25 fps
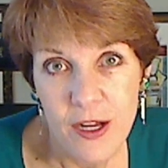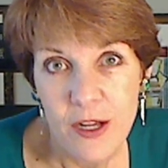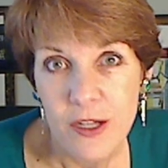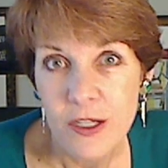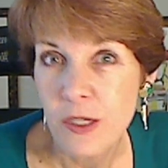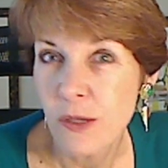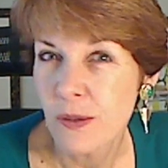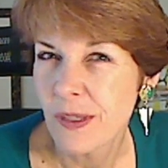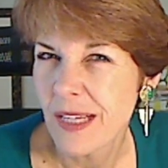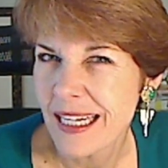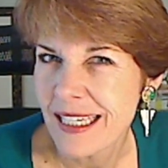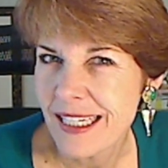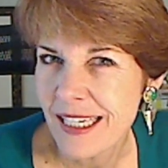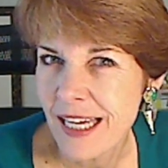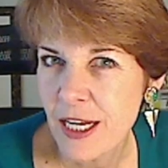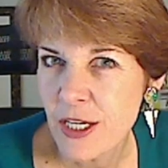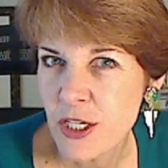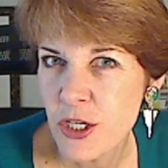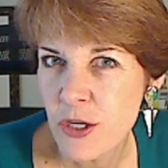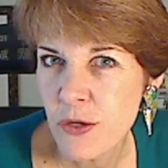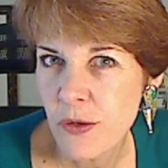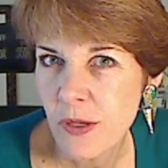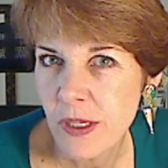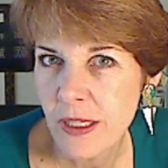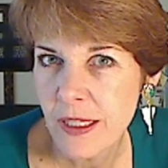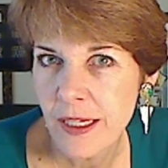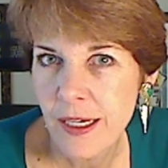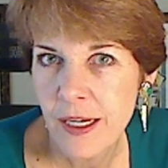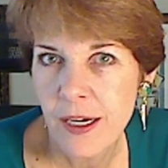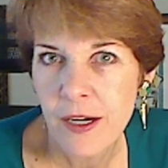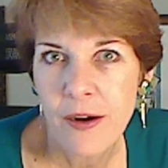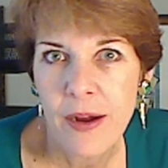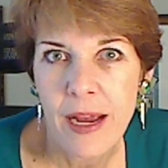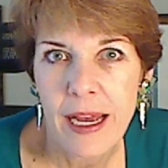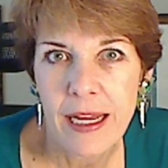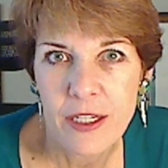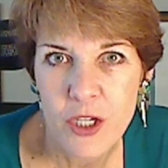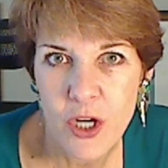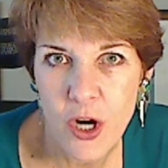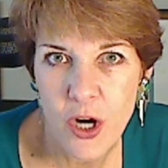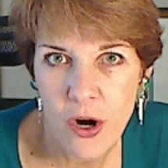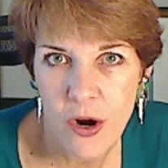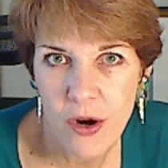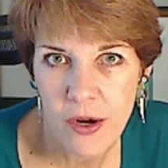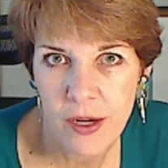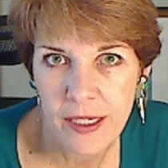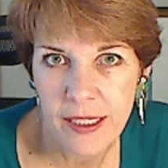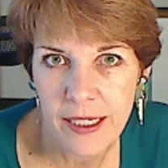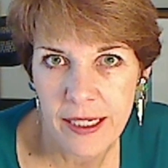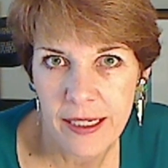So let's get you clear and
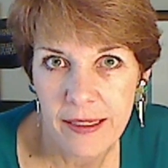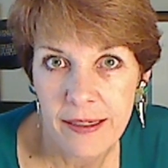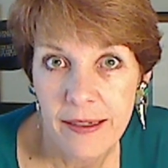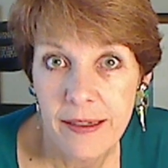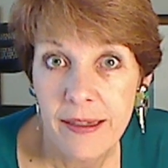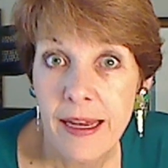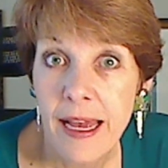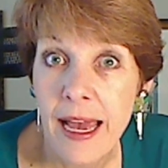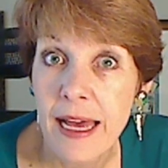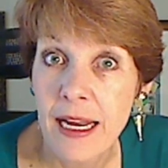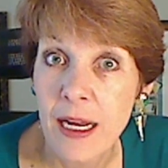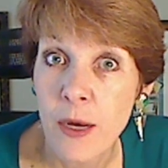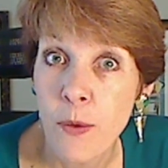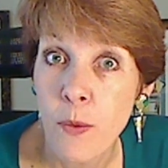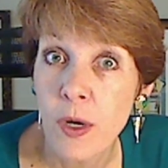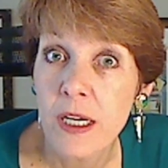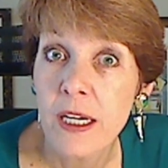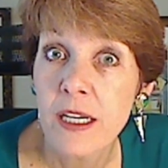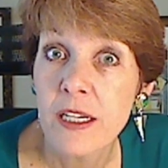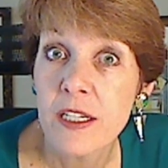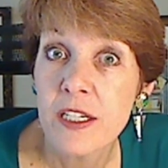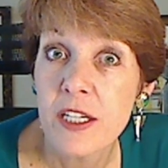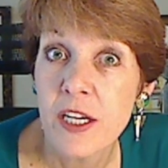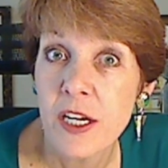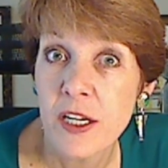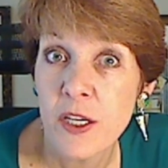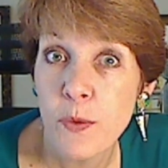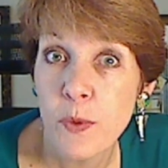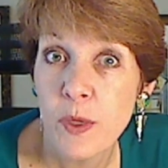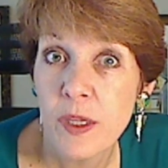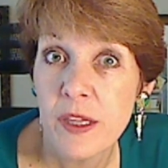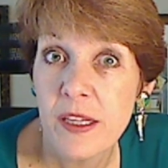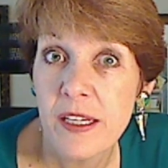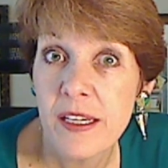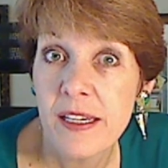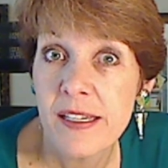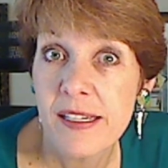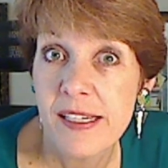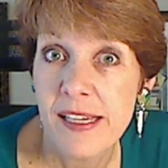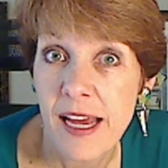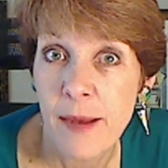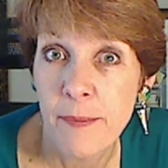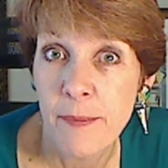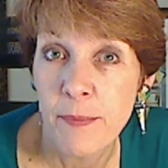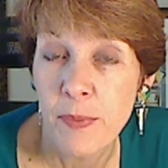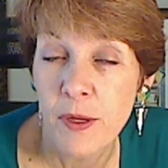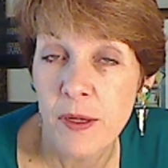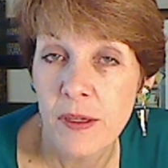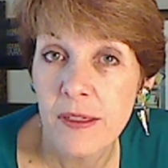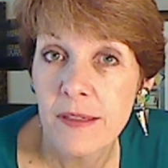targeted. And I want to continue with the
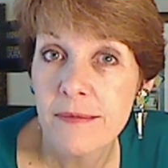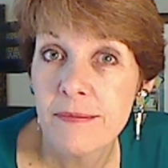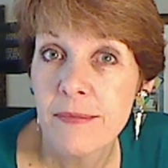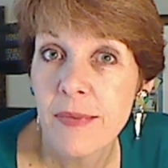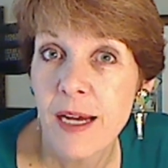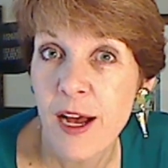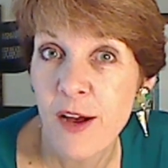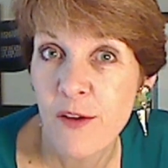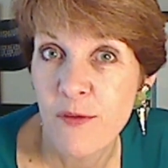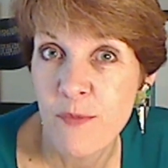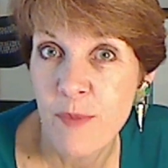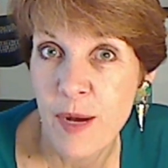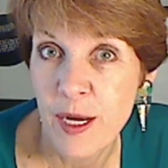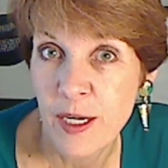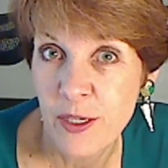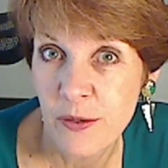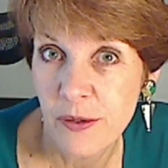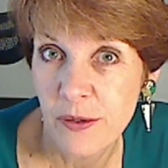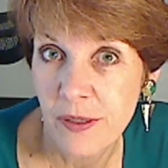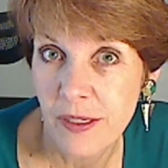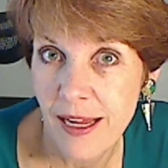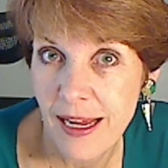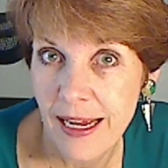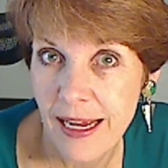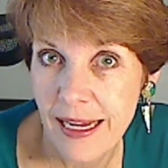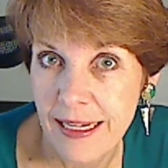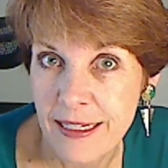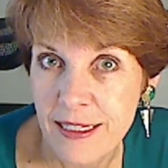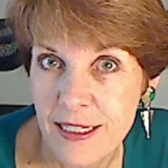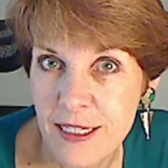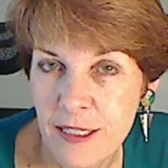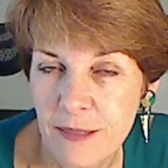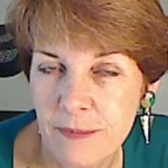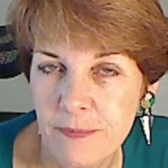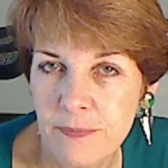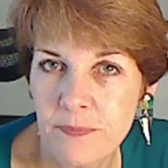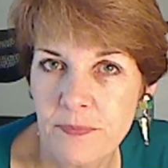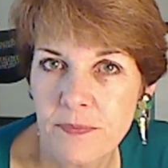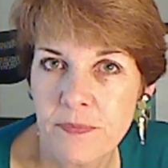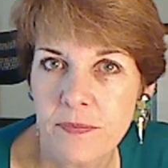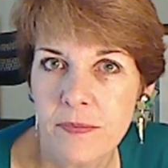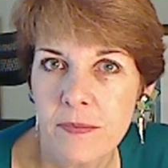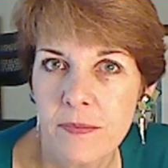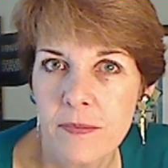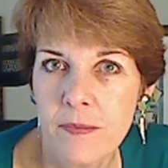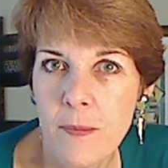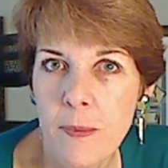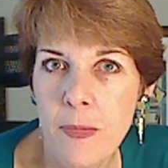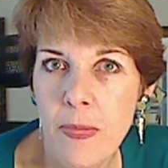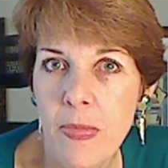example of my new client.
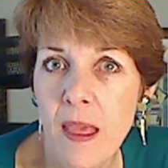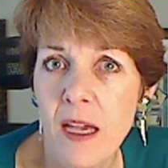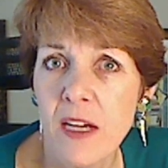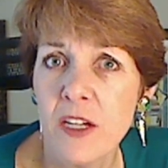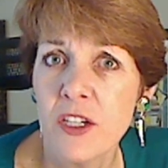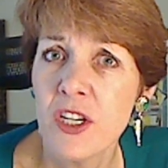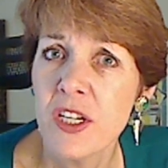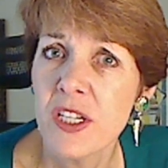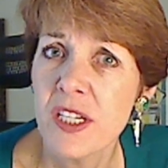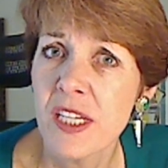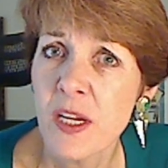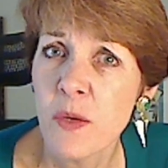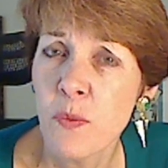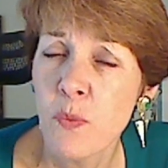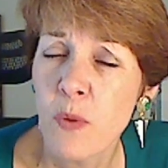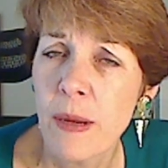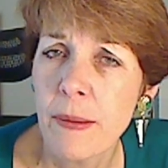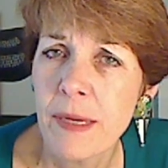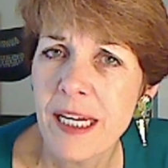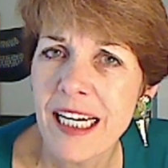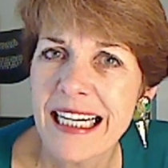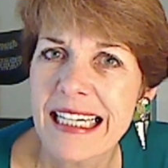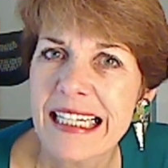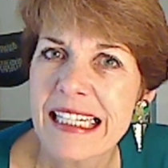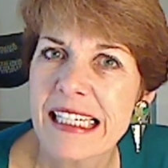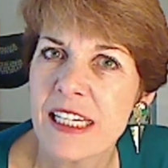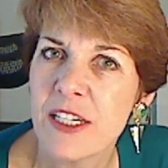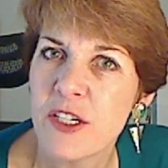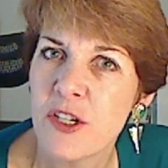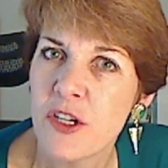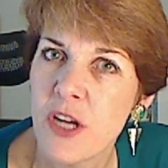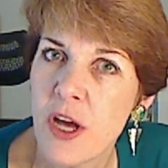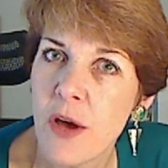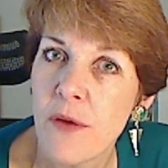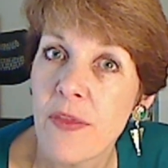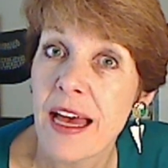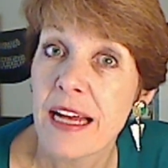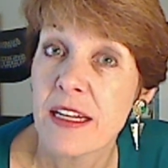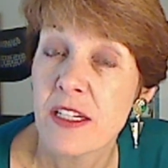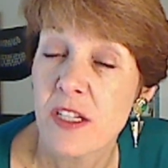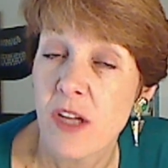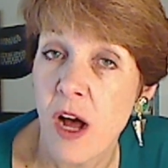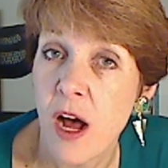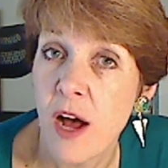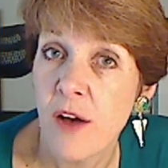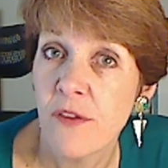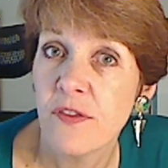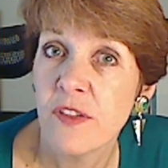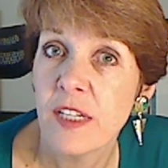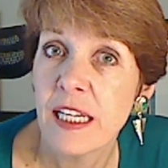She said, women. I said, that's
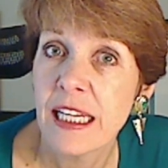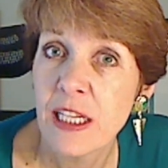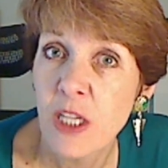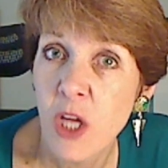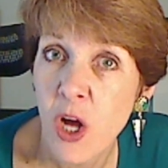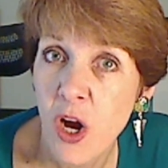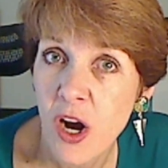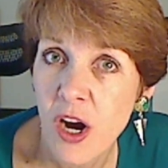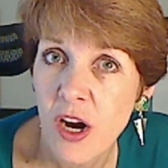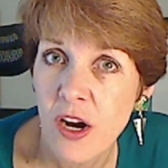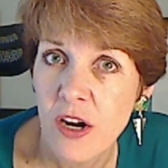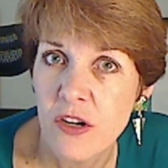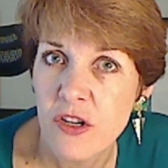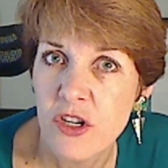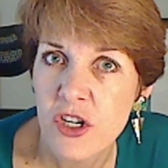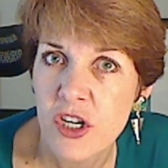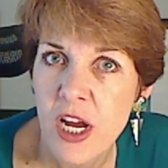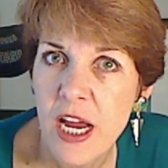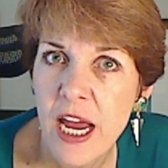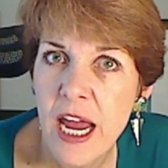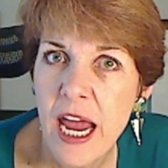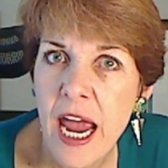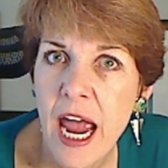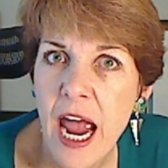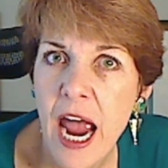awfully large.